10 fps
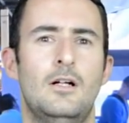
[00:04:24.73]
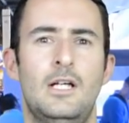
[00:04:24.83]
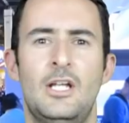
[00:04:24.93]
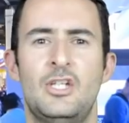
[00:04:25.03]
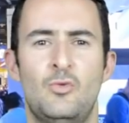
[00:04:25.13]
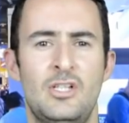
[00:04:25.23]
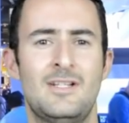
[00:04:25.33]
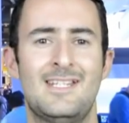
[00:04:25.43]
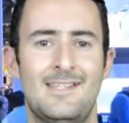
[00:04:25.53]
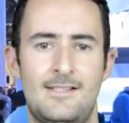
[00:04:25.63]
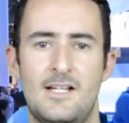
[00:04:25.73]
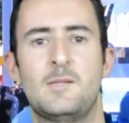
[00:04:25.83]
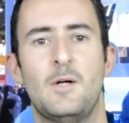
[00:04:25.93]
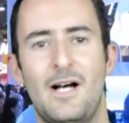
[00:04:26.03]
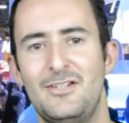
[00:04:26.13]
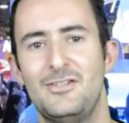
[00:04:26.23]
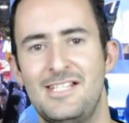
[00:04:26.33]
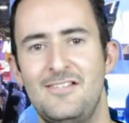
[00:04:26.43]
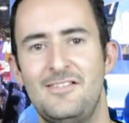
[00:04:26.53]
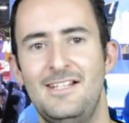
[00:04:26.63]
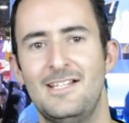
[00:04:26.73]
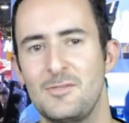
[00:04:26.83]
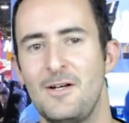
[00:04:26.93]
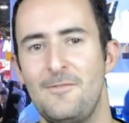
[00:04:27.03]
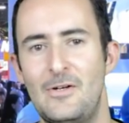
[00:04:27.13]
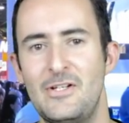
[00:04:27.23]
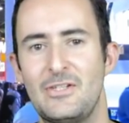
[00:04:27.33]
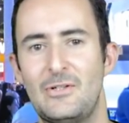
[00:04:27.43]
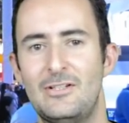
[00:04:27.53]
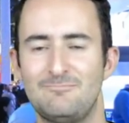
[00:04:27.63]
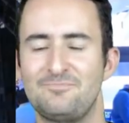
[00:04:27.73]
You know, do you really want to see the dust behind your TV? That was my first thought.